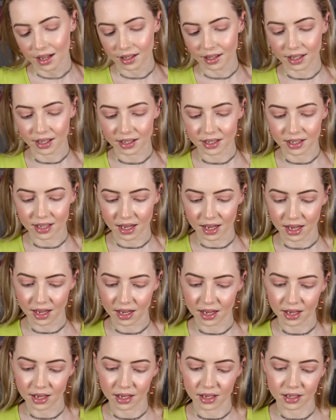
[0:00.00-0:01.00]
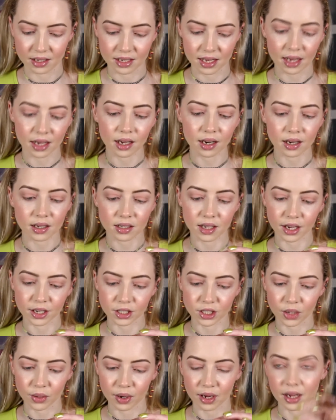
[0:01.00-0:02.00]
This is Inglot's
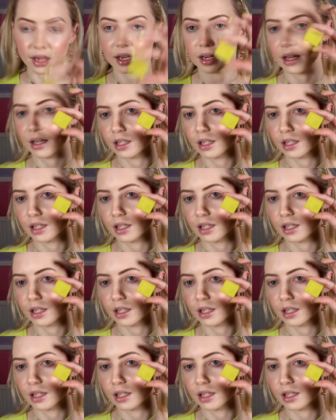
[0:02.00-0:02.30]
eyeshadow in